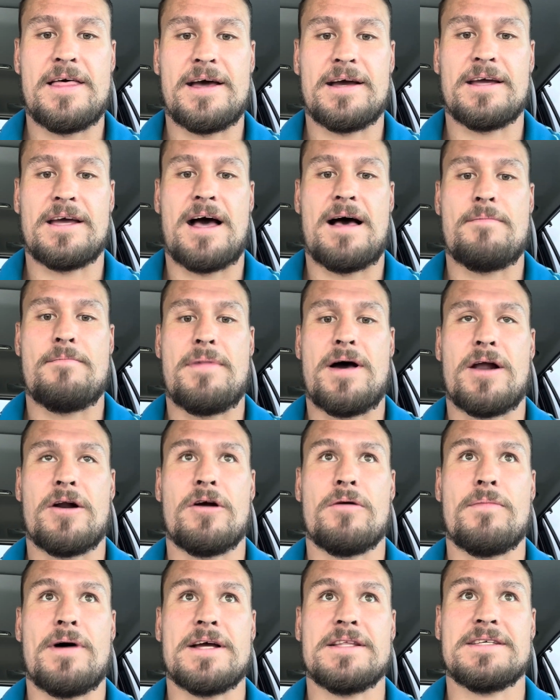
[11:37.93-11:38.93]
That got
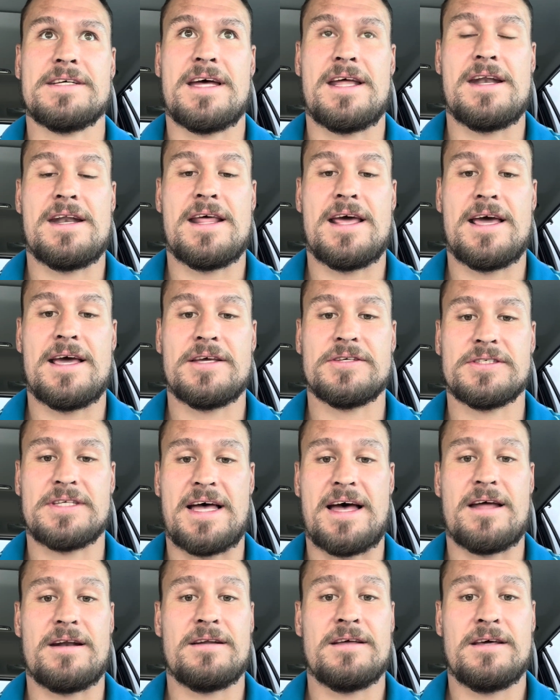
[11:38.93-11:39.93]
better by 10 days.
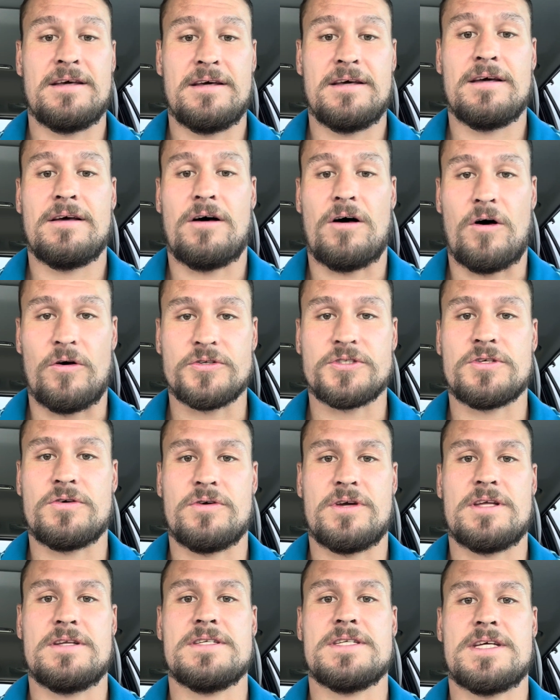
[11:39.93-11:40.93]
That also
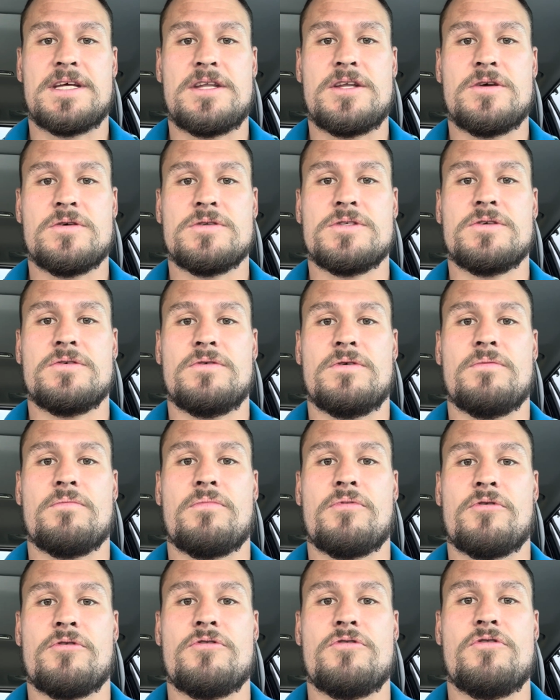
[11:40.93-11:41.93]
continued to
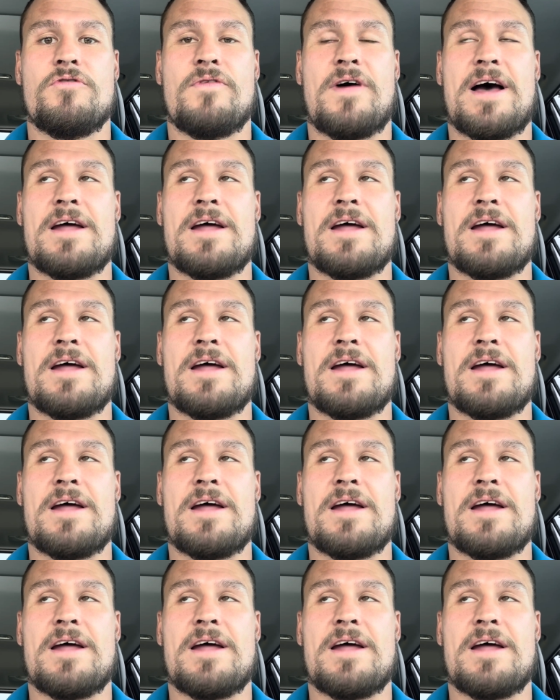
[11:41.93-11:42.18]
improve.